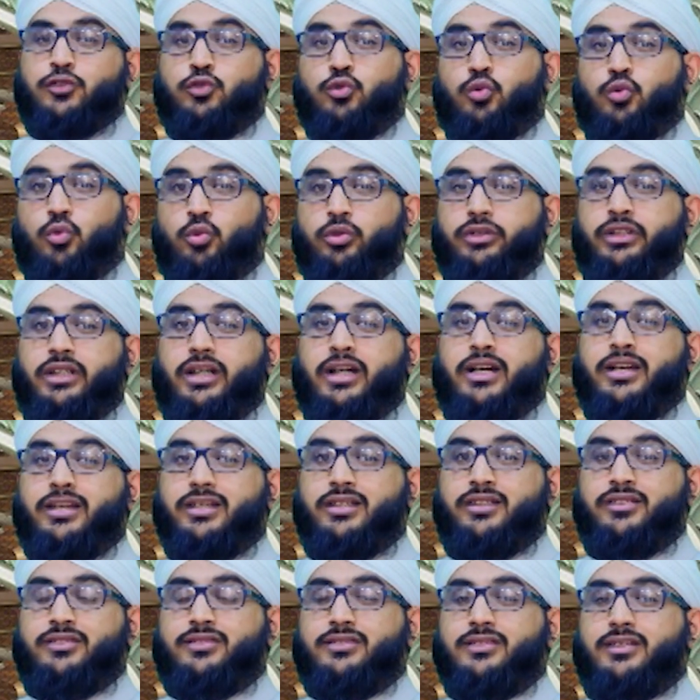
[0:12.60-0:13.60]
His kunya
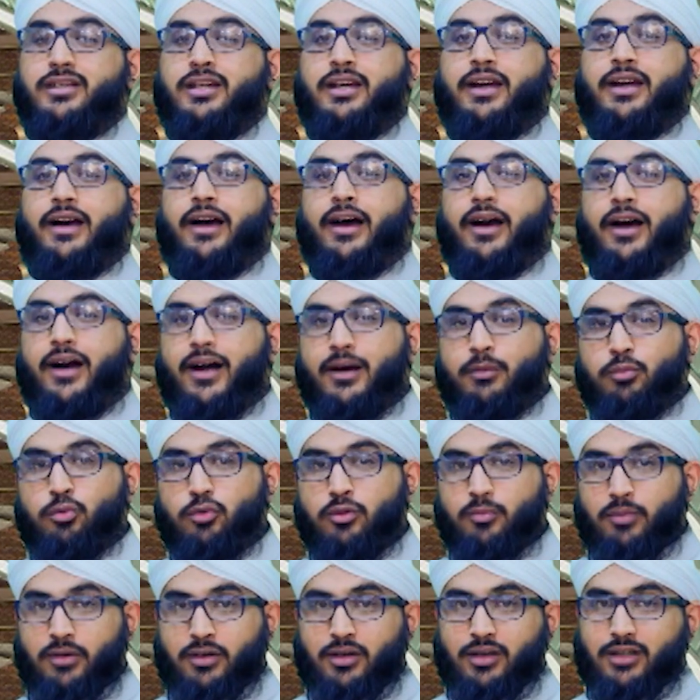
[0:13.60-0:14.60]
is
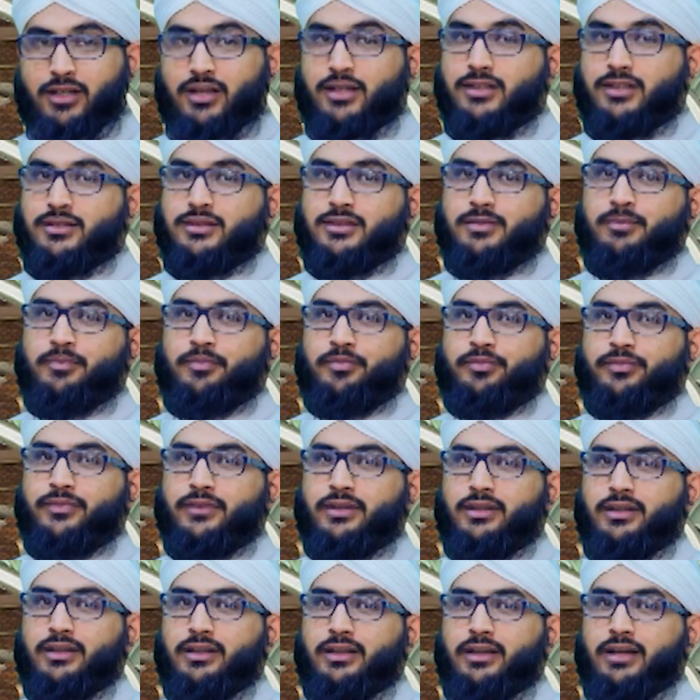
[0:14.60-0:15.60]
Abul Barakat.
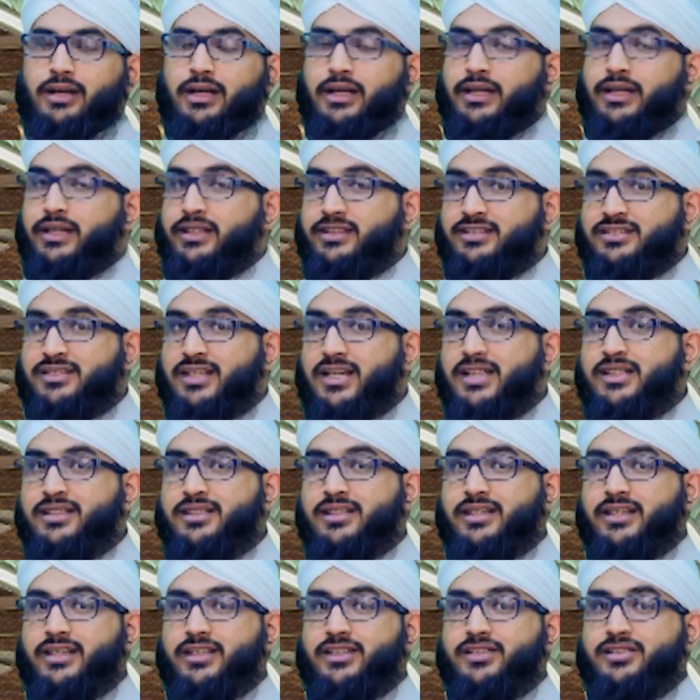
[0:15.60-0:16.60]
And his
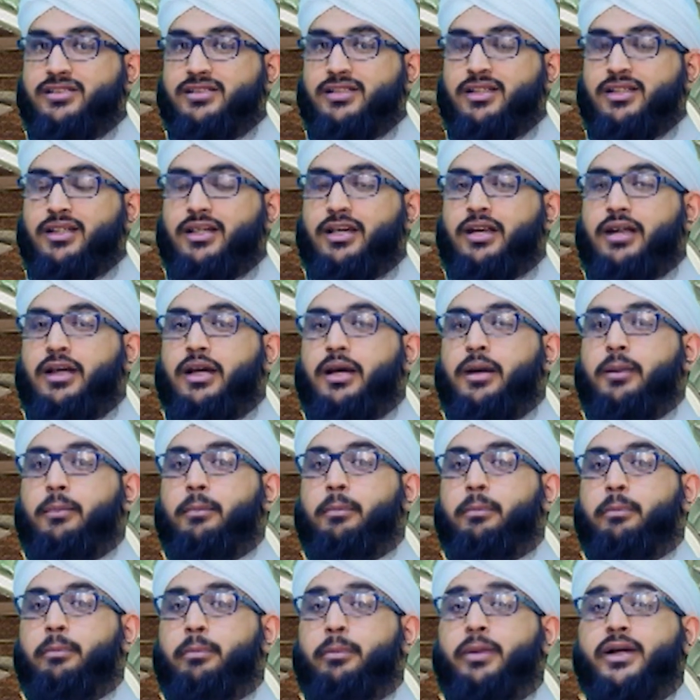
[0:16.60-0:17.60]
title is
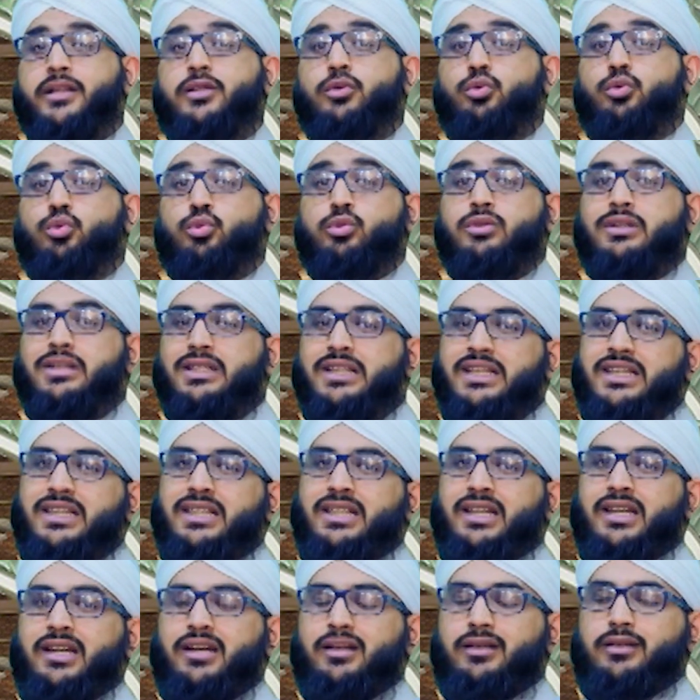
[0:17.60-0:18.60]

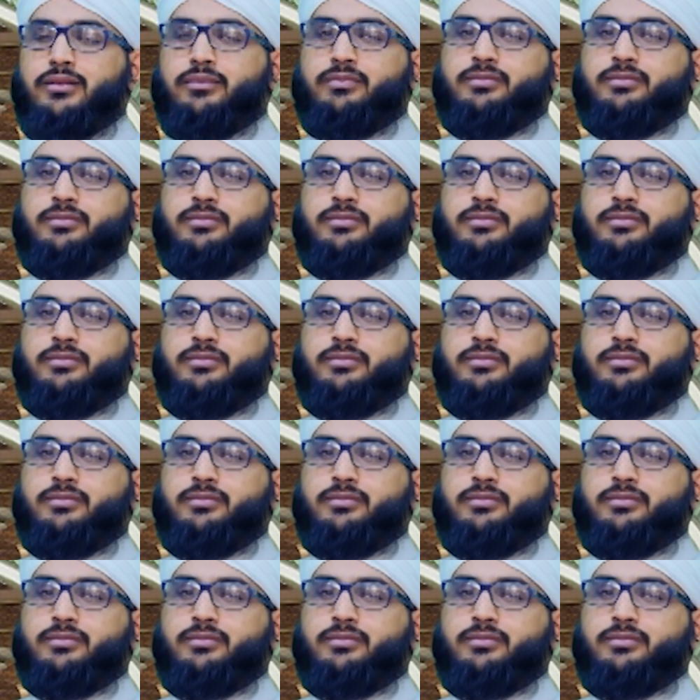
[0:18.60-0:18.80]
Badruddin.